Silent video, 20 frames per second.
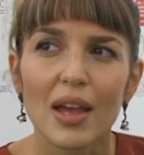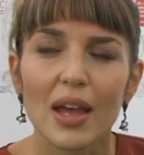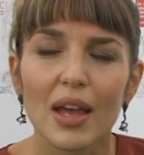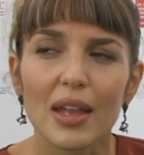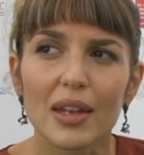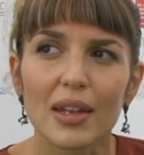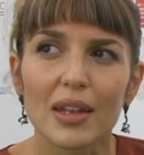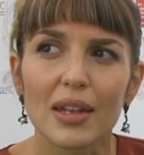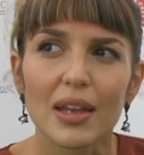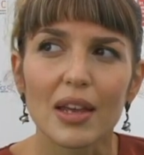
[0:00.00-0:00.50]

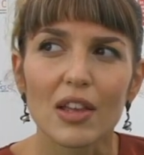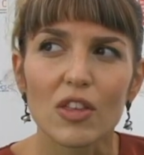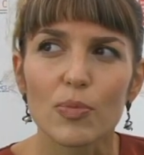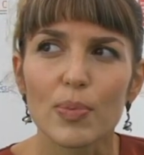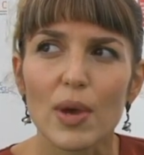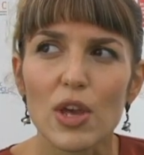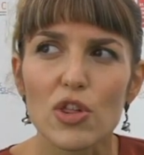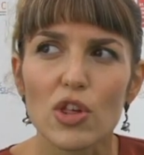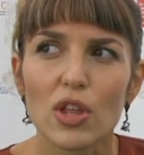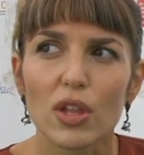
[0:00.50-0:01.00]
And
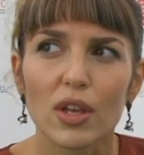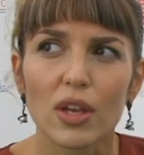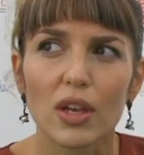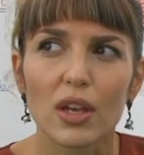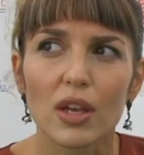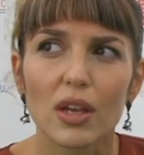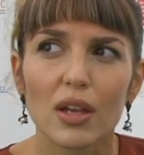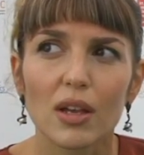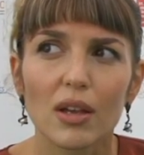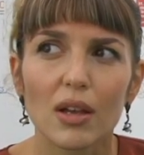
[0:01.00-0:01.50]

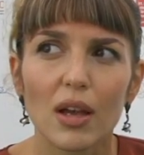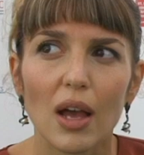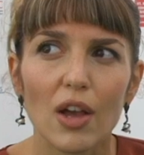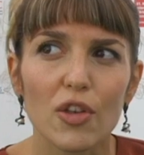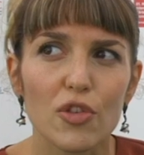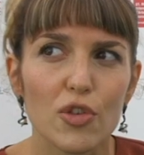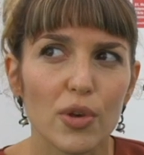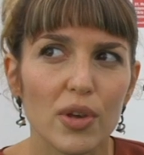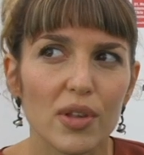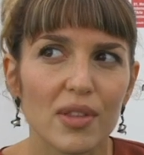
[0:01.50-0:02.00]
especially,
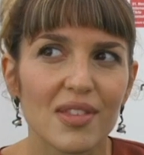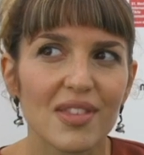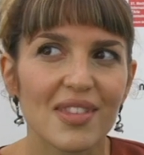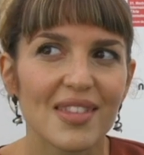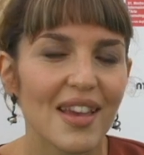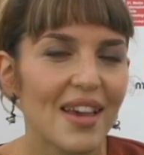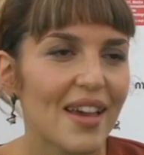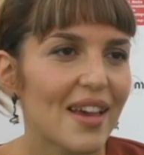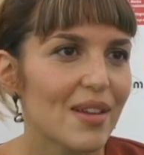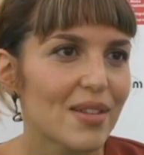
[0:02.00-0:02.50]
as you can
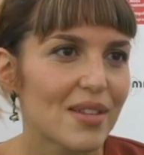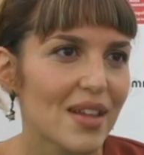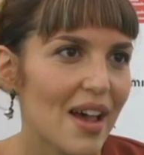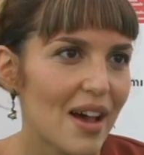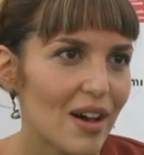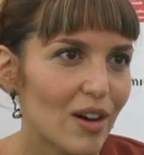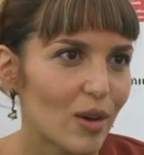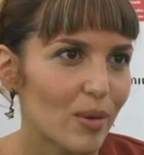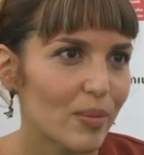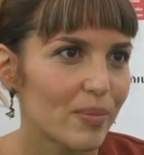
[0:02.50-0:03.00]

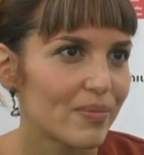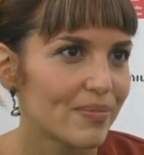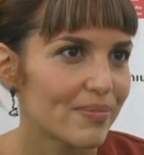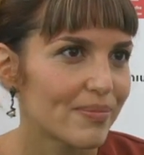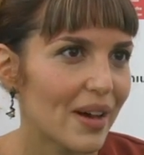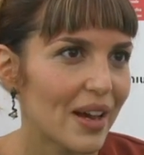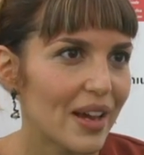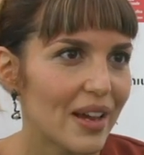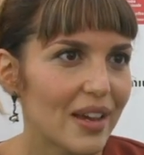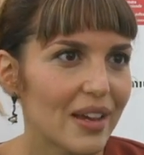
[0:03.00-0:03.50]
tell
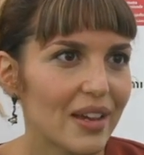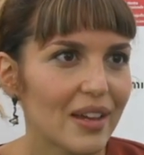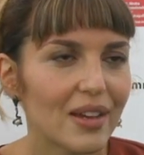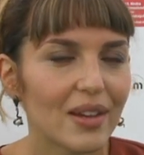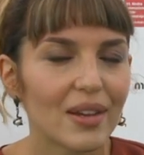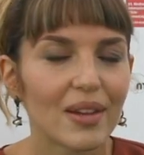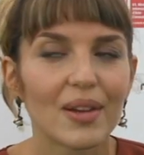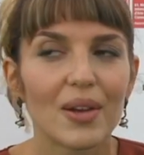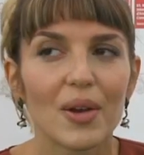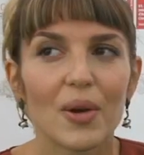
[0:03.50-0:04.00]

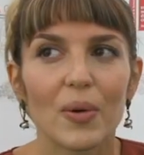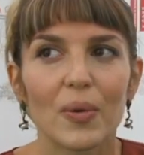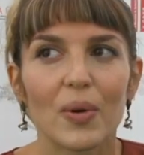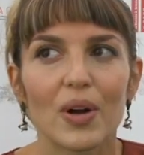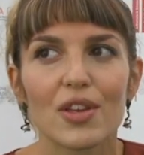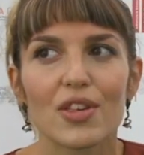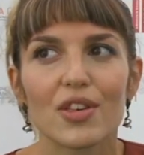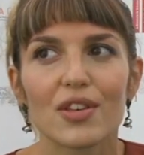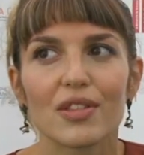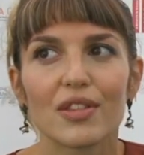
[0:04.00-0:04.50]
by
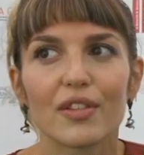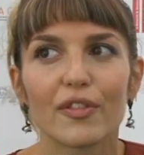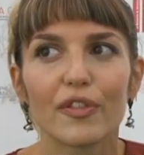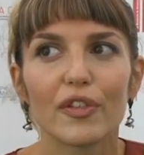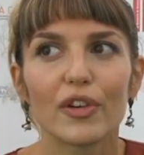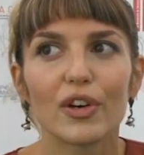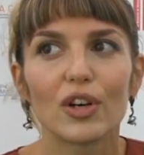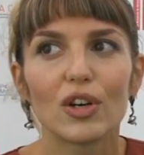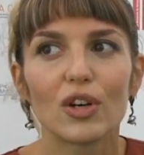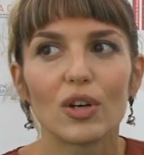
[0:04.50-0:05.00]
watching the
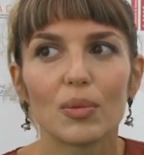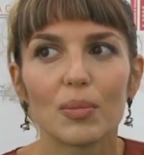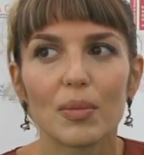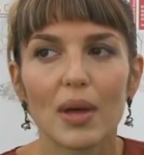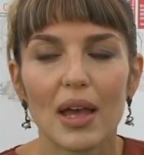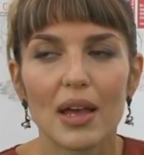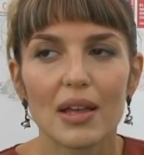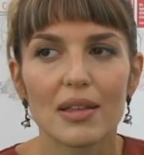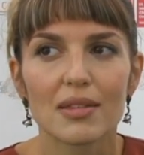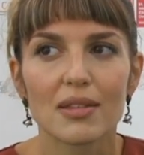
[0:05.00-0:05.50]
film,
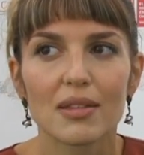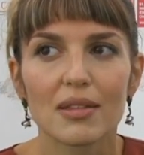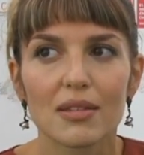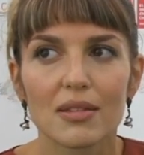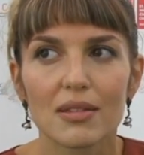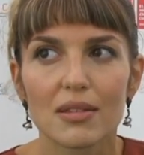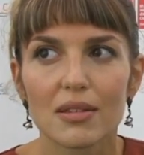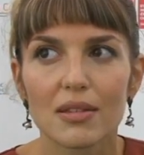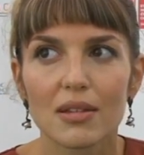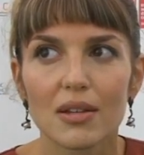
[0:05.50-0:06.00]
has
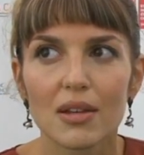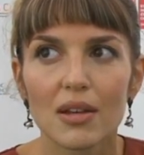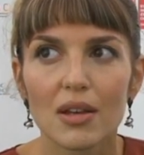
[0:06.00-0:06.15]
this